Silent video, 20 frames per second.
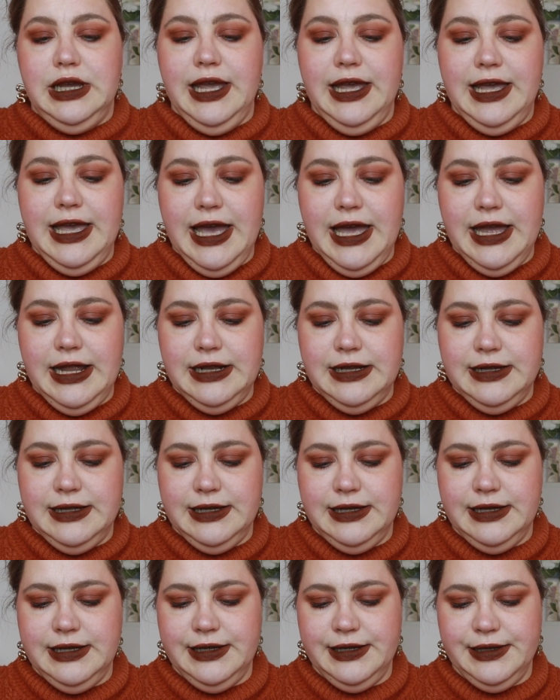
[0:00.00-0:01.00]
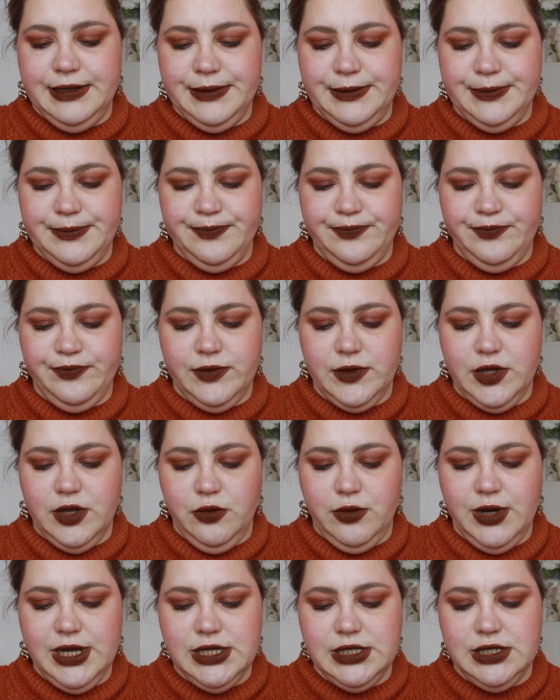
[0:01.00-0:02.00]
Again,
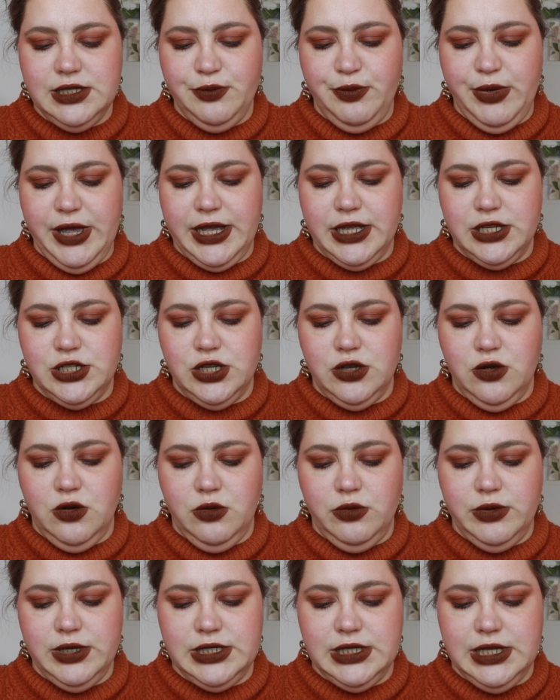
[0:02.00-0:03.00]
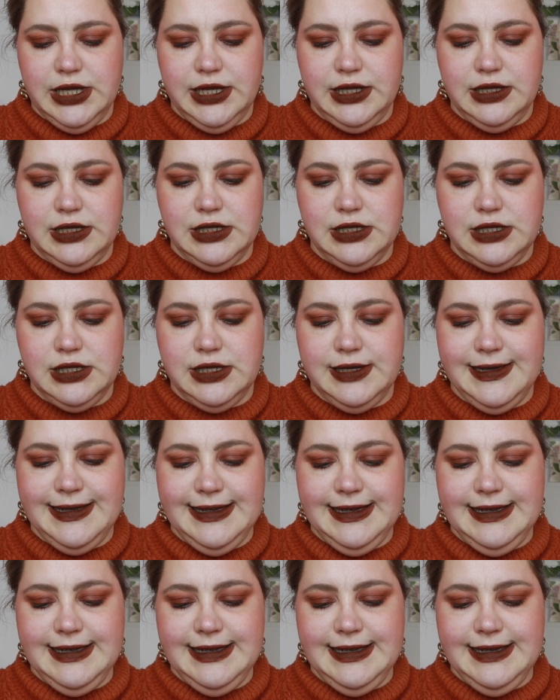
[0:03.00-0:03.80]
why is the packaging always like this?